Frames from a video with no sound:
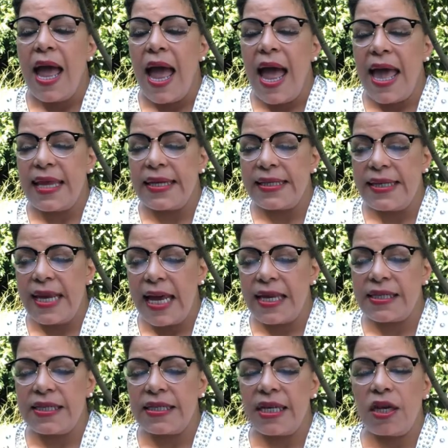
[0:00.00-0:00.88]
and
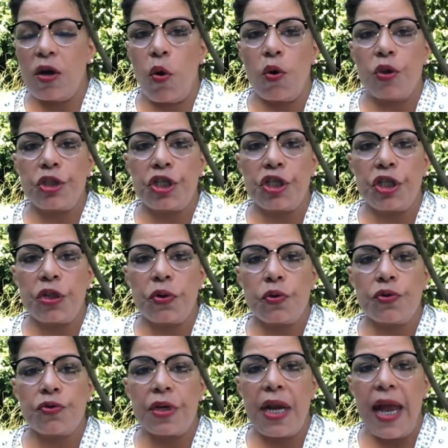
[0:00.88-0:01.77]
testing on
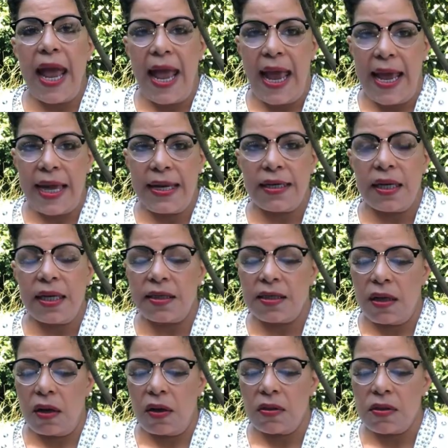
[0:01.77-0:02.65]
children and
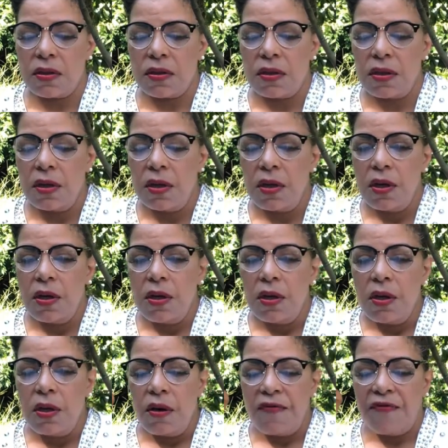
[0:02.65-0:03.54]
adults.
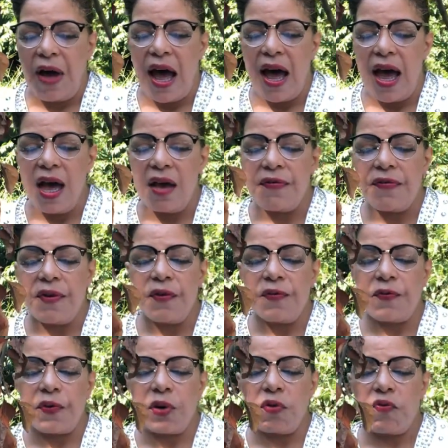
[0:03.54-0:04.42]
5,
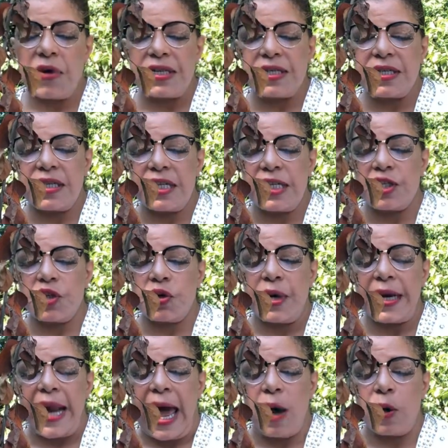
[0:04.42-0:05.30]
free
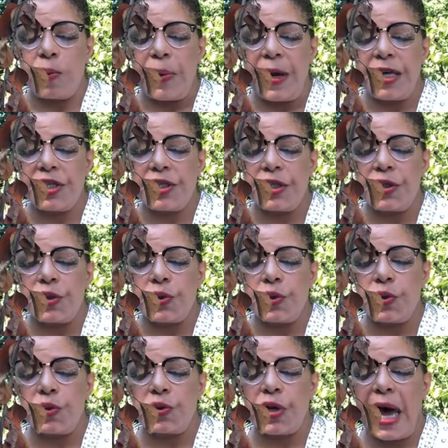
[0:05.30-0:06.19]
residential and outpatient
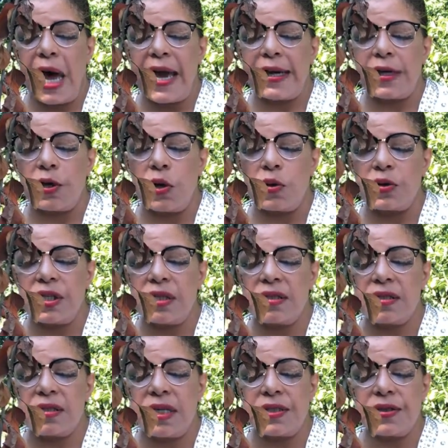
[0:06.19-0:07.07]
dual
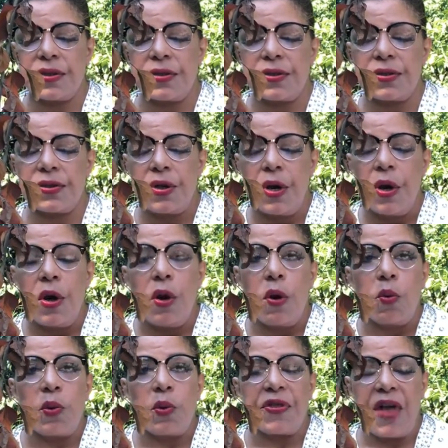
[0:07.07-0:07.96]
diagnosis centers
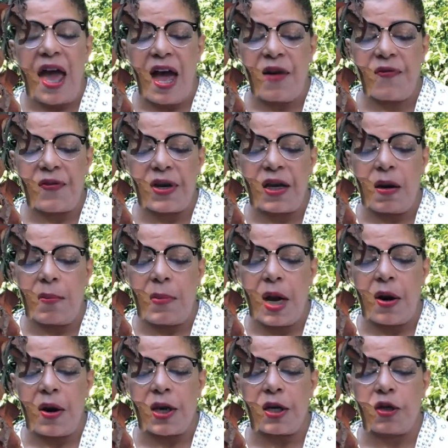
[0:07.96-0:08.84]
with African
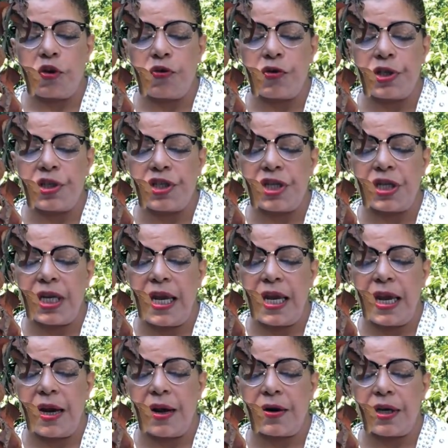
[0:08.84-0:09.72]
American Christian
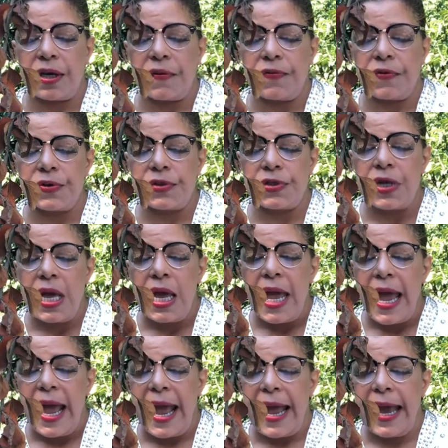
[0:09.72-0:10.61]
caregivers
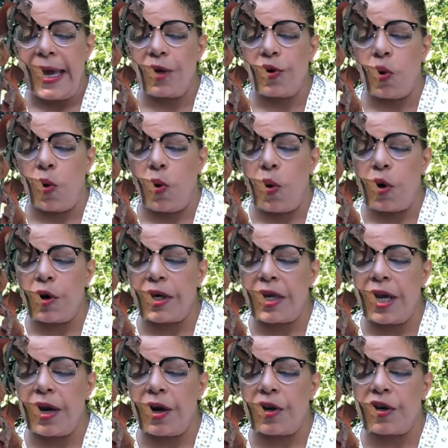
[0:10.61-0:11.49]
and or
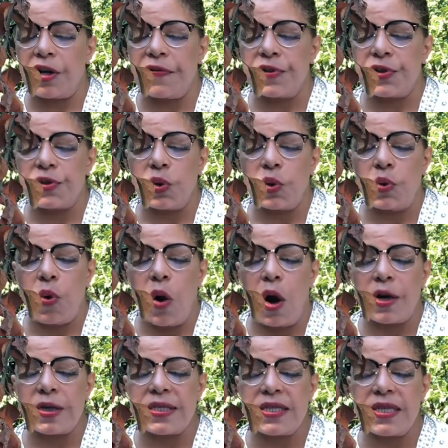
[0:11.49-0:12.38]
caregivers who
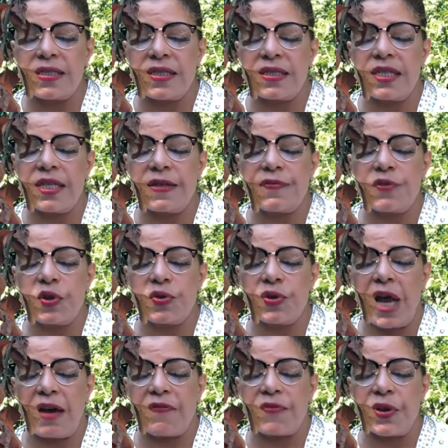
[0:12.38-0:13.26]
are sensitive to
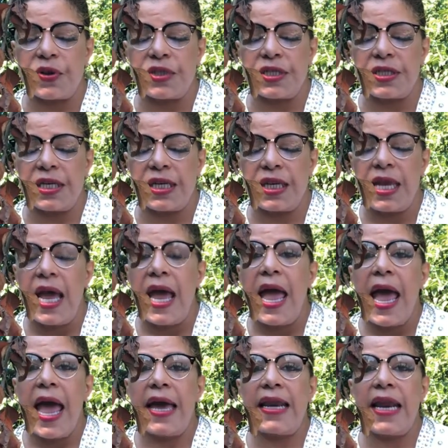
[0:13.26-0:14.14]
diversity
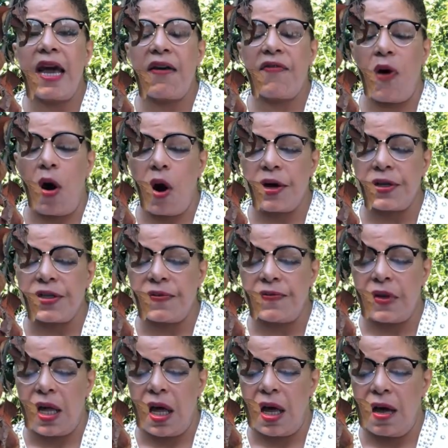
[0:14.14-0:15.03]
and have hearts
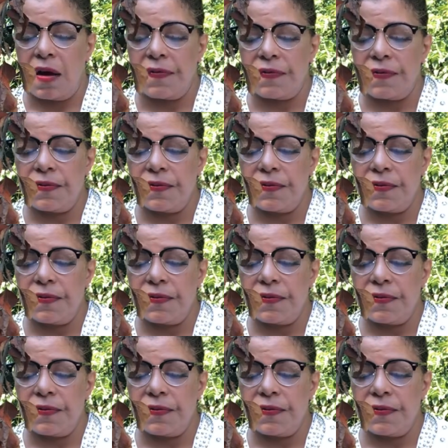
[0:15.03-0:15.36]
of love,